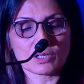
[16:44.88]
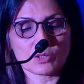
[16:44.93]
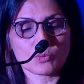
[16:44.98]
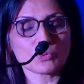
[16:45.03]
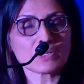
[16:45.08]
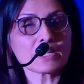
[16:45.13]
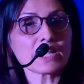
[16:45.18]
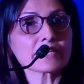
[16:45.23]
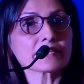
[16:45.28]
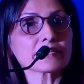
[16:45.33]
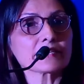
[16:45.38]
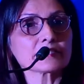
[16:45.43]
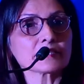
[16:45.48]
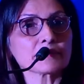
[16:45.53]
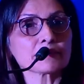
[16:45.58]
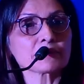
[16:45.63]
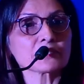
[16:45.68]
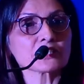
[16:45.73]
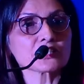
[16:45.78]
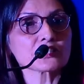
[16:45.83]
Will I get
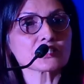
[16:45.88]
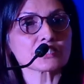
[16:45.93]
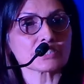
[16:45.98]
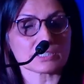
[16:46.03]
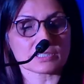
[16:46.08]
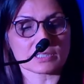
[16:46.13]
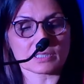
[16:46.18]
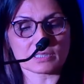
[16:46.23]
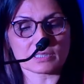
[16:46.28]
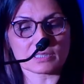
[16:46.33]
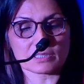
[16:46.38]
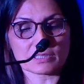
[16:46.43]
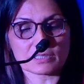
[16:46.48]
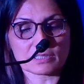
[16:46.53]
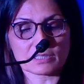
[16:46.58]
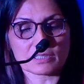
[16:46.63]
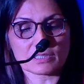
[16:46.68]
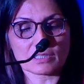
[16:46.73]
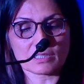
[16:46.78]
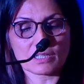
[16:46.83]
appreciated?
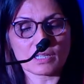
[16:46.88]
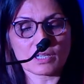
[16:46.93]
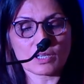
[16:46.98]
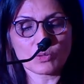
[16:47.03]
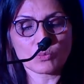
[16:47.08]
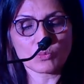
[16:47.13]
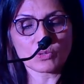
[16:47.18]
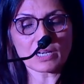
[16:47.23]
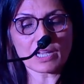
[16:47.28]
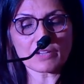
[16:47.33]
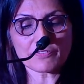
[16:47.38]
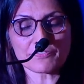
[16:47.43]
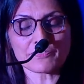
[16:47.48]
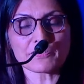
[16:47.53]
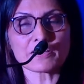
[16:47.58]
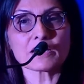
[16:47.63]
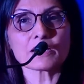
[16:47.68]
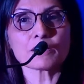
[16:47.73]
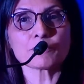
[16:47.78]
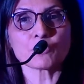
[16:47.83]
Will I
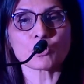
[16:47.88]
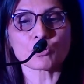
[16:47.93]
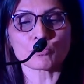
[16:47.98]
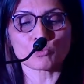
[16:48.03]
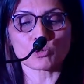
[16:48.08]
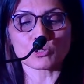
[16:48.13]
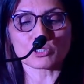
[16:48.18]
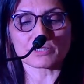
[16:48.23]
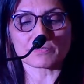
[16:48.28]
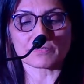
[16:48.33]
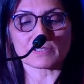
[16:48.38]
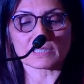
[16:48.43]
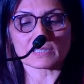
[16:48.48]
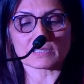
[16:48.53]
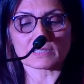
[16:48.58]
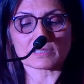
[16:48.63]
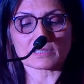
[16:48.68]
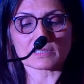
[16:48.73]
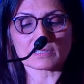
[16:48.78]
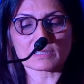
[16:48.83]
feel more
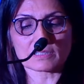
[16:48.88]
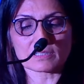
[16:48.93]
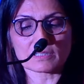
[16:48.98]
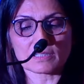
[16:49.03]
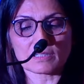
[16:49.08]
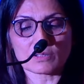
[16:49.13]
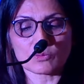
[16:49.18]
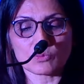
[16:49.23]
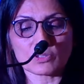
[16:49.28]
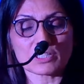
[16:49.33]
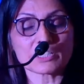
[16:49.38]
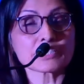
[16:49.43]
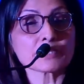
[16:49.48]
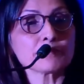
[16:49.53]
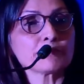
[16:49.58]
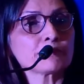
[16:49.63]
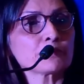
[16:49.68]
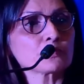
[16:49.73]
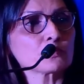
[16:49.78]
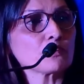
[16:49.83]
motivated? Will it
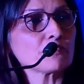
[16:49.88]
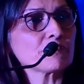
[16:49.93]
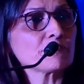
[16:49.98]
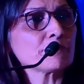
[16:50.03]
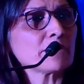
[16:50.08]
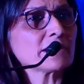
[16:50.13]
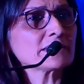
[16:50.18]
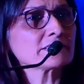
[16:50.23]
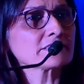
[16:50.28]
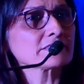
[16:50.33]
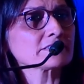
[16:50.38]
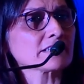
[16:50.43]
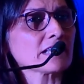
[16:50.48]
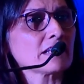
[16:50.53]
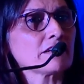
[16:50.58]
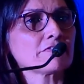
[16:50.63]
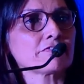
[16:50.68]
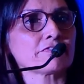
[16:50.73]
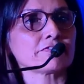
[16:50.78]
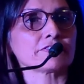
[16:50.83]
improve my
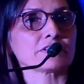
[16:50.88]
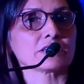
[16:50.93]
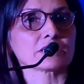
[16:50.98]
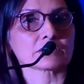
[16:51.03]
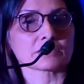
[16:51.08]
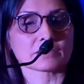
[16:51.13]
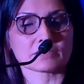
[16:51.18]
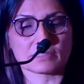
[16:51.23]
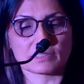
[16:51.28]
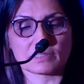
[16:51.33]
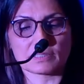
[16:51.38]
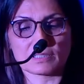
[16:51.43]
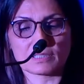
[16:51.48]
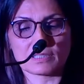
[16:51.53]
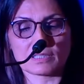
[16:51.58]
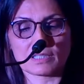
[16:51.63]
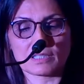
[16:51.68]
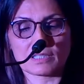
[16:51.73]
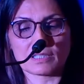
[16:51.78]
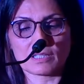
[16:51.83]
self worth?
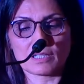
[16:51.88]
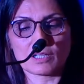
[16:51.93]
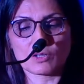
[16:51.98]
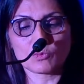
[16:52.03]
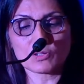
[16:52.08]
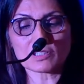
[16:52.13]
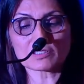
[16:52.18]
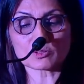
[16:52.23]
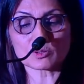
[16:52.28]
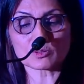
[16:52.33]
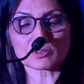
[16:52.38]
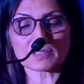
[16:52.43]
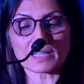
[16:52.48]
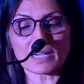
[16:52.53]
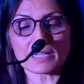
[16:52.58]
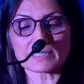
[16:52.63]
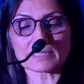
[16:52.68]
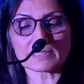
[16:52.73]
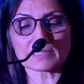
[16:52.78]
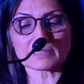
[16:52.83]
Will
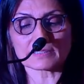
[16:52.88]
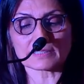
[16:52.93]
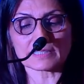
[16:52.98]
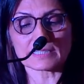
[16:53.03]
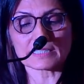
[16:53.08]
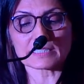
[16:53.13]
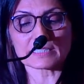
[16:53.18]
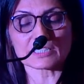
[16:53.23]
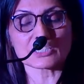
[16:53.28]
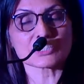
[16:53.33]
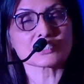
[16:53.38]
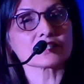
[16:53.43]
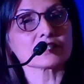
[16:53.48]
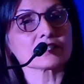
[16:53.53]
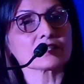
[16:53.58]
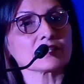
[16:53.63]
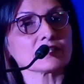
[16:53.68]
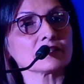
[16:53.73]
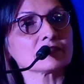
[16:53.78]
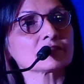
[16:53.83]
society think
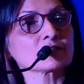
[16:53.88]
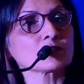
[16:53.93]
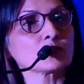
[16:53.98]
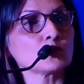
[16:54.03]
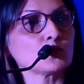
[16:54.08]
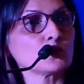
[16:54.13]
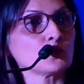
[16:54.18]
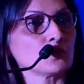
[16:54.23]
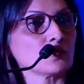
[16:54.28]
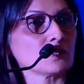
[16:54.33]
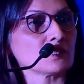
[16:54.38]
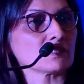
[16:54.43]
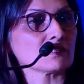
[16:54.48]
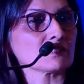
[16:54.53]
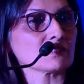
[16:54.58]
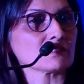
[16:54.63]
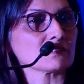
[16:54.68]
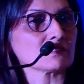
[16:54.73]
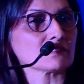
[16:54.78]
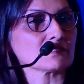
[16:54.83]
teaching is cool?
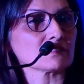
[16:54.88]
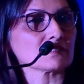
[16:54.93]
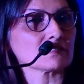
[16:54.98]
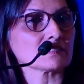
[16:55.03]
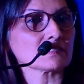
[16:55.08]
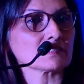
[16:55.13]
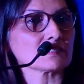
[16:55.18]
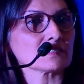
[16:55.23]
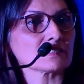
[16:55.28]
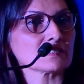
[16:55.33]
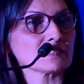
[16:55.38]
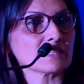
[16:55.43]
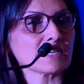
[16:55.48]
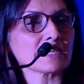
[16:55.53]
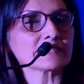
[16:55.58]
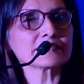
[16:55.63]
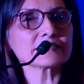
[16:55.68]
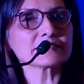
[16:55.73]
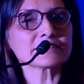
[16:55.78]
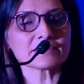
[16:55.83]

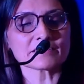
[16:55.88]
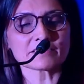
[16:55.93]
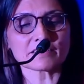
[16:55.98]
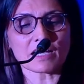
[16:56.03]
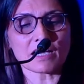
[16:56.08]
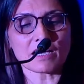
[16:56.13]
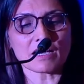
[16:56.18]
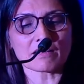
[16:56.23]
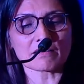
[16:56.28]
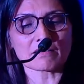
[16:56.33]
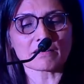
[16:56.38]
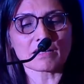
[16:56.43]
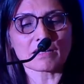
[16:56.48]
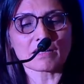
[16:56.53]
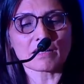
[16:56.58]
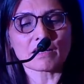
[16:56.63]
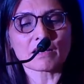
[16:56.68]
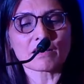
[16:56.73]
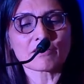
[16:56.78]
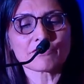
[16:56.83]
I think these are
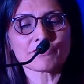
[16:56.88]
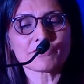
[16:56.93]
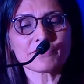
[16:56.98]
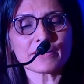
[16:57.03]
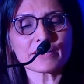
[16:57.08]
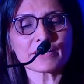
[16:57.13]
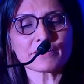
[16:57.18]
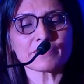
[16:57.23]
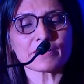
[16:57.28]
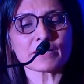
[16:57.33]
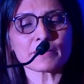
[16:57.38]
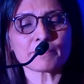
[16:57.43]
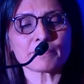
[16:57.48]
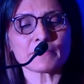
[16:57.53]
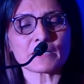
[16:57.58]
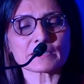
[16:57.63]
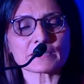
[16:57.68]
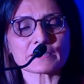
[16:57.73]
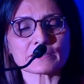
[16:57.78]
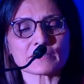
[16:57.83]
very, very
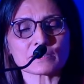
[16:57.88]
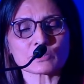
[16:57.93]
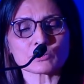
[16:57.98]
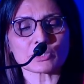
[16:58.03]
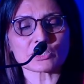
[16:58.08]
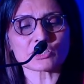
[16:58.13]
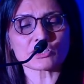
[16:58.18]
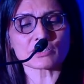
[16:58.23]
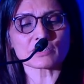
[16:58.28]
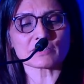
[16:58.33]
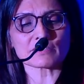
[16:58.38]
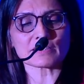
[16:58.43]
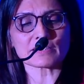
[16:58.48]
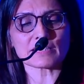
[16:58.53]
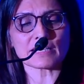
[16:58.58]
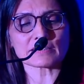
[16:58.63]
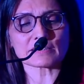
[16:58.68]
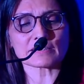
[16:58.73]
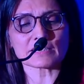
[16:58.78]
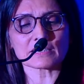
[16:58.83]
pertinent questions,
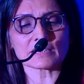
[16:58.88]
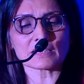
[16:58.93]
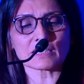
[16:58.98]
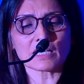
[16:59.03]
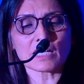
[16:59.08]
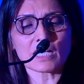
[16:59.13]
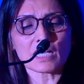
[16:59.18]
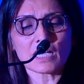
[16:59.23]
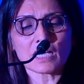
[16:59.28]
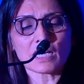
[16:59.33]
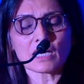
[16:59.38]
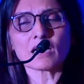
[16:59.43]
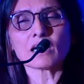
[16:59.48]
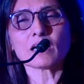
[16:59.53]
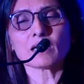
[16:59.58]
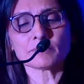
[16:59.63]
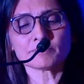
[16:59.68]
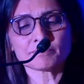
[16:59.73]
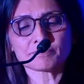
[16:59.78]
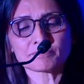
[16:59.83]
and I think
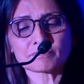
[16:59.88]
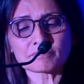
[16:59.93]
um,